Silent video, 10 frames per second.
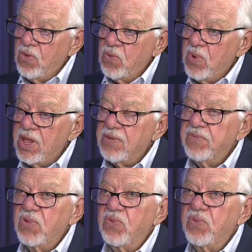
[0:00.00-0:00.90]
Well,
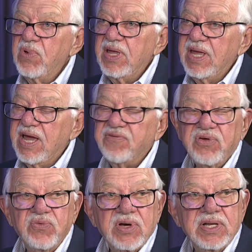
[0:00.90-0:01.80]
we
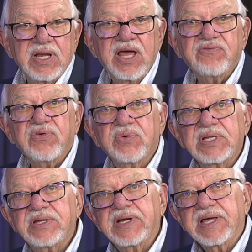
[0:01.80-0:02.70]
everyone everyone
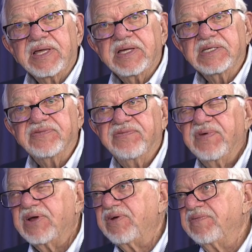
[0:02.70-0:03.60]
today is
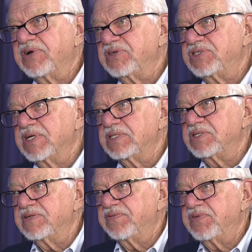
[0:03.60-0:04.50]
very very
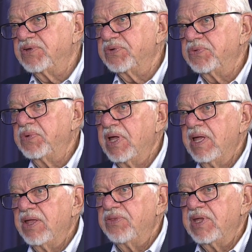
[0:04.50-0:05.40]
sensitive to
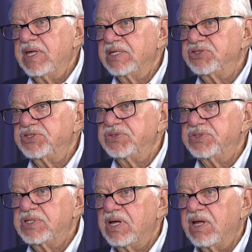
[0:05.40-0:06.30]
the
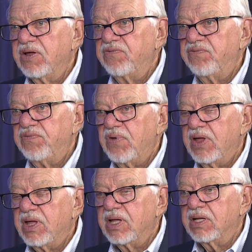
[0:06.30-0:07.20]
issues of
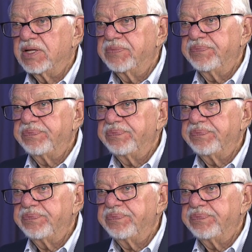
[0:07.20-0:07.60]
um,